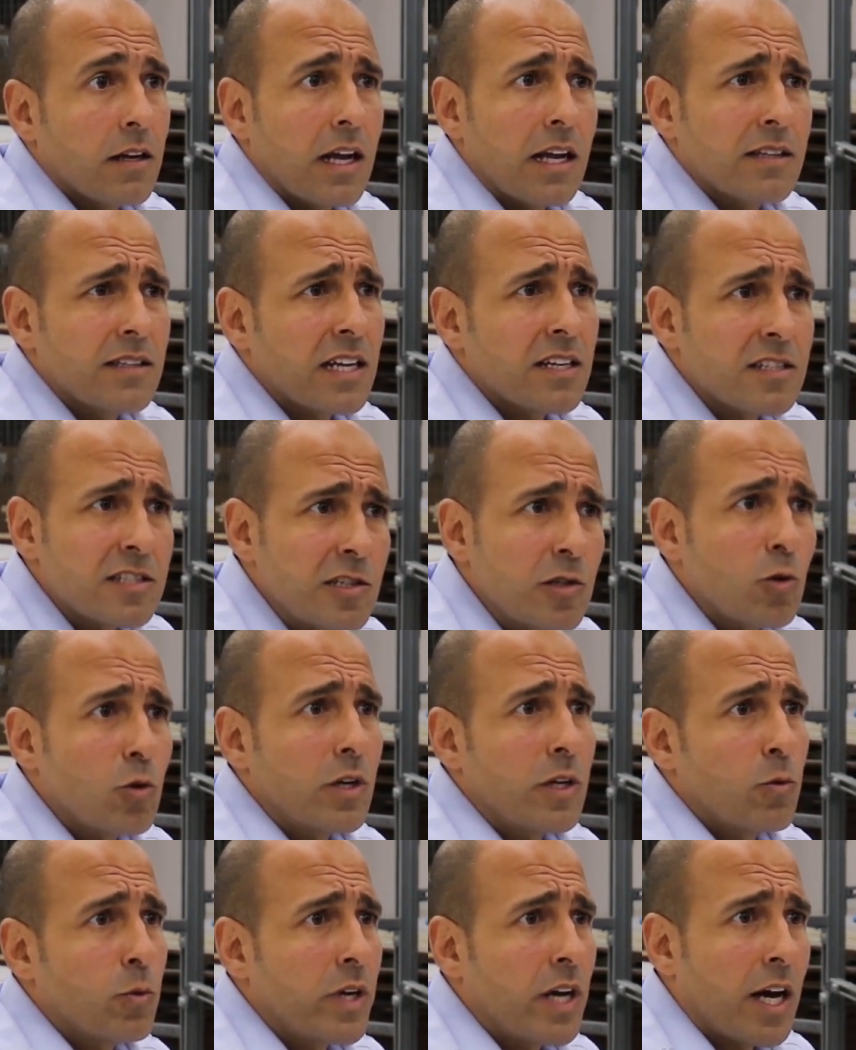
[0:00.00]
And then
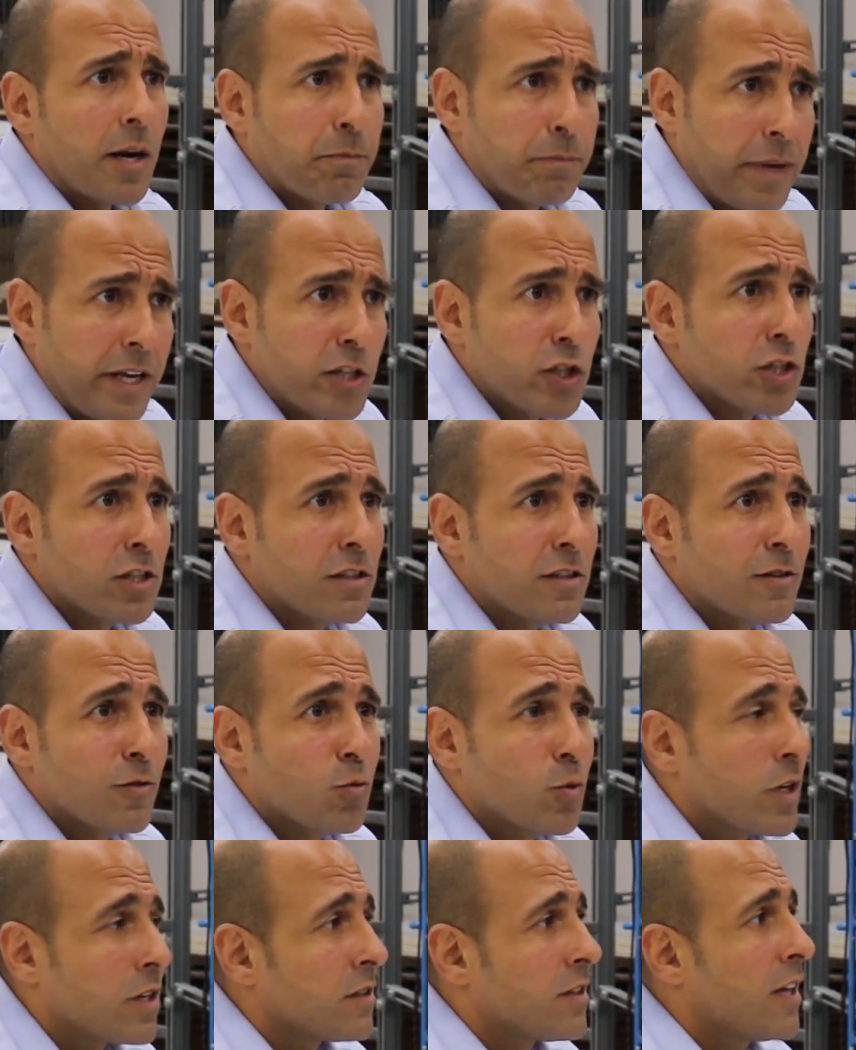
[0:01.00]
slowly, we are patient.
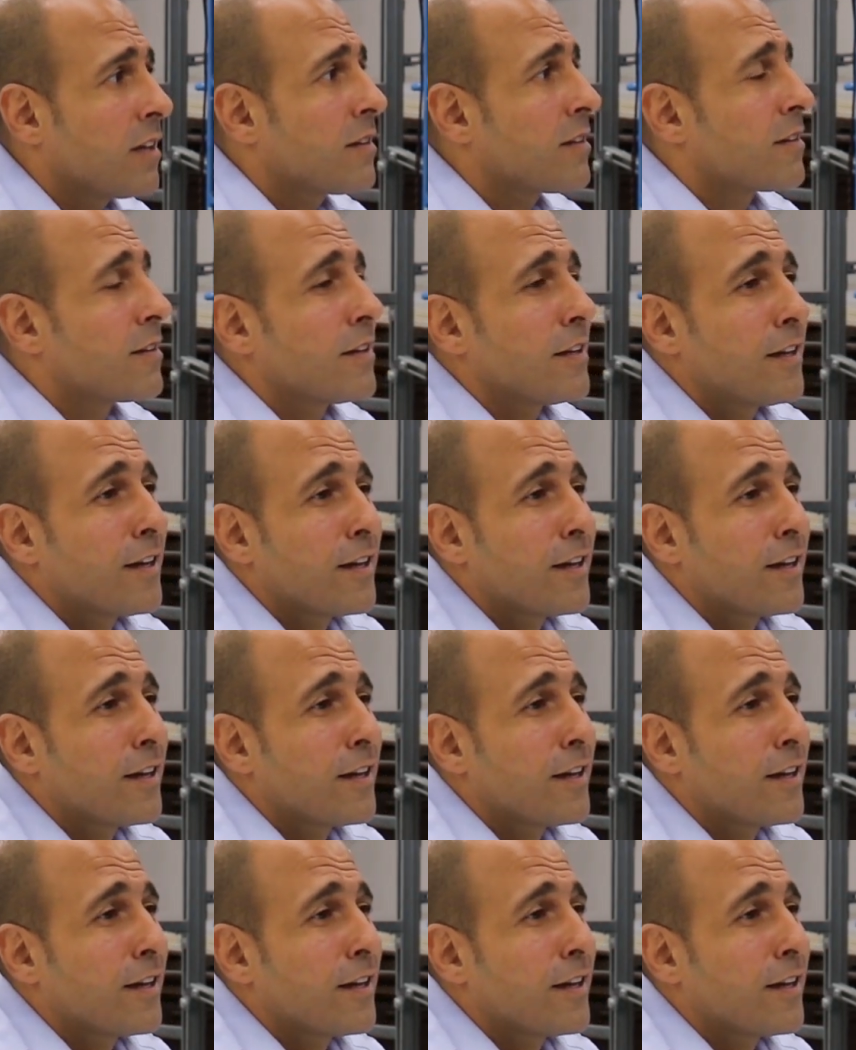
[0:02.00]
We're not,